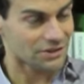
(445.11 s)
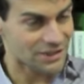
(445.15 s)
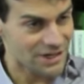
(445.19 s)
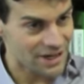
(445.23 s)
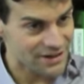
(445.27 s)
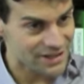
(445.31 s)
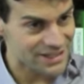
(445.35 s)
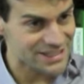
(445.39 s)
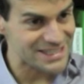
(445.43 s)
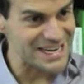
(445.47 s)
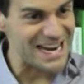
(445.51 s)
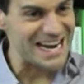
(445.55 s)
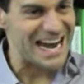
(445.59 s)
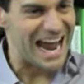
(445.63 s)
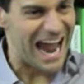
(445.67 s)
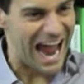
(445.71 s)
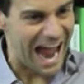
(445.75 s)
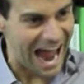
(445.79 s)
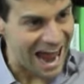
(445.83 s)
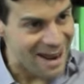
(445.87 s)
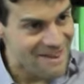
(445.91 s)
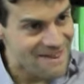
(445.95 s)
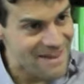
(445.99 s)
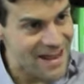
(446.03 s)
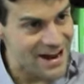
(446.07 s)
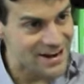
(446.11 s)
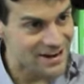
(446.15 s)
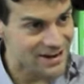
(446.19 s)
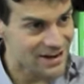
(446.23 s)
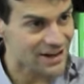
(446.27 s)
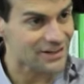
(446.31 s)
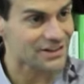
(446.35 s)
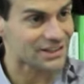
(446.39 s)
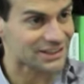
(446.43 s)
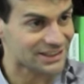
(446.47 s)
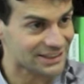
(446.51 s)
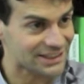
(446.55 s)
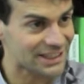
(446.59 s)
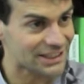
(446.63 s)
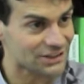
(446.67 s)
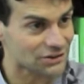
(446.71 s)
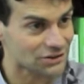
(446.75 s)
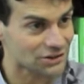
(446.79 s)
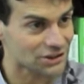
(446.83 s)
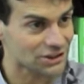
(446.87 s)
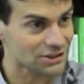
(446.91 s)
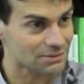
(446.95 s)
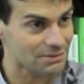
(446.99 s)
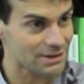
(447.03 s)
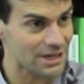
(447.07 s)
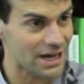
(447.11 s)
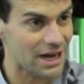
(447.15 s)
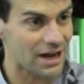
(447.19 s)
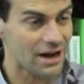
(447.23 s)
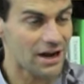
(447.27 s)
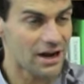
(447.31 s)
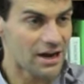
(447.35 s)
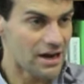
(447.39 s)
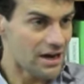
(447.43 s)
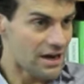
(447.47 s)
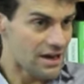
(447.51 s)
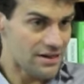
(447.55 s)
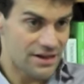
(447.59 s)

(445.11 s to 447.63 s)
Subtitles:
so another 10 and then another 6 on top of that,